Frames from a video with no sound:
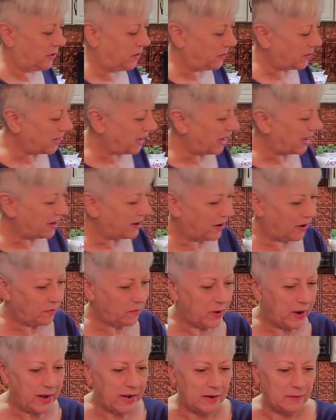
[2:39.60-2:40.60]
Okay,
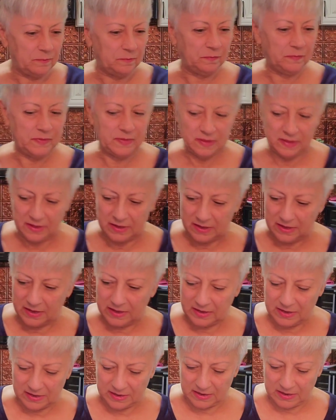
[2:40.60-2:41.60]
all right.
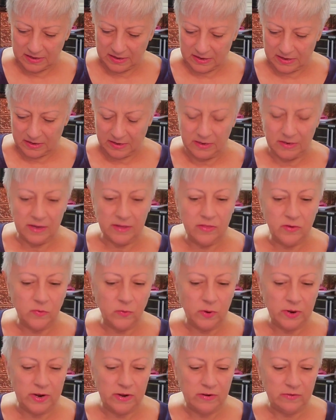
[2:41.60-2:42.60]
Another
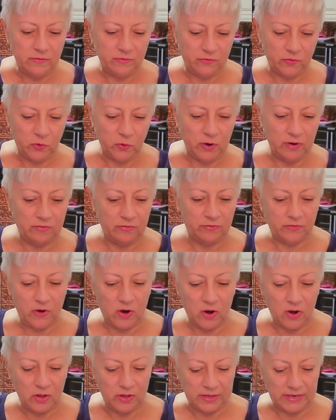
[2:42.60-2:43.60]
one for
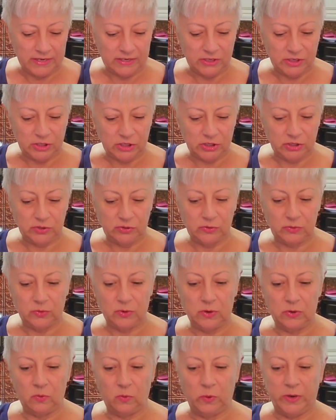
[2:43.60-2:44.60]
fall
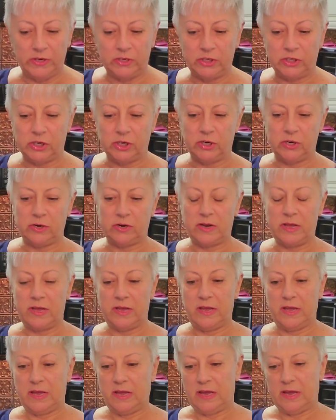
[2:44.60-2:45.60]
into winter.
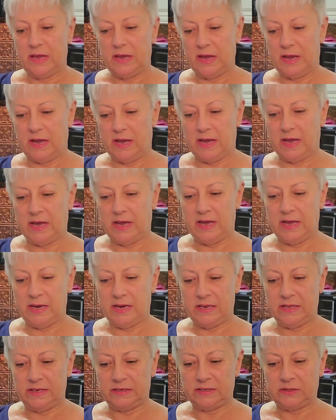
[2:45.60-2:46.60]

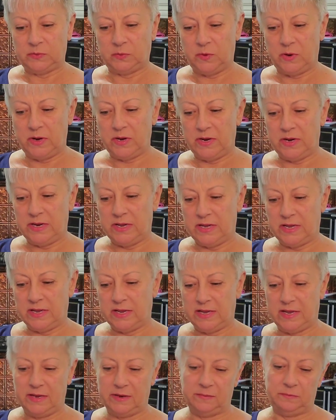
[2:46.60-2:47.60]
And this one,
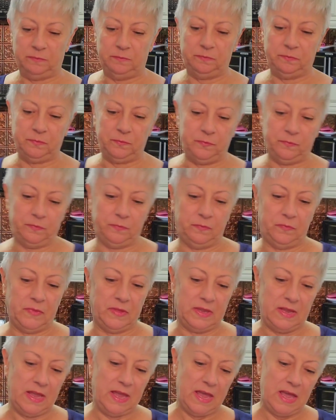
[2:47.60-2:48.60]
hmm.
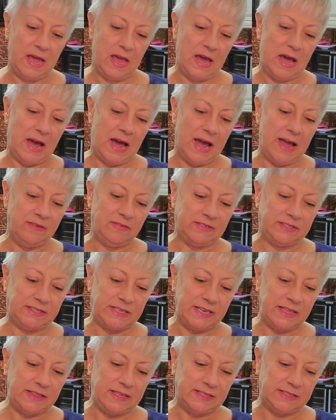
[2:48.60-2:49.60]
I've
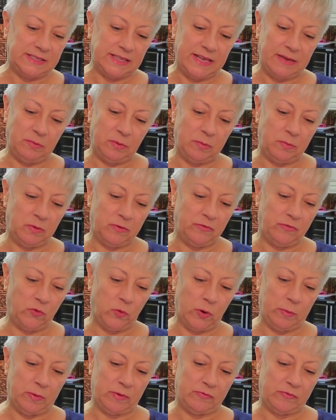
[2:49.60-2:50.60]
seen this label
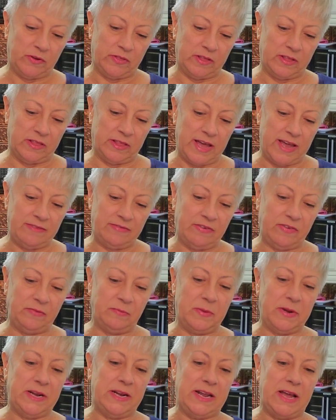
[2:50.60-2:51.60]
before, but for the life
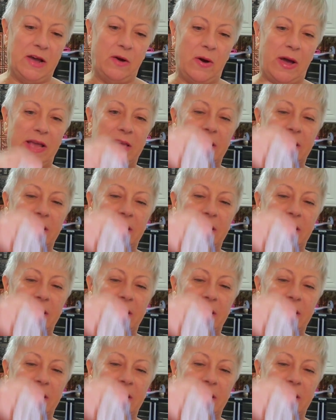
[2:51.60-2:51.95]
of me now,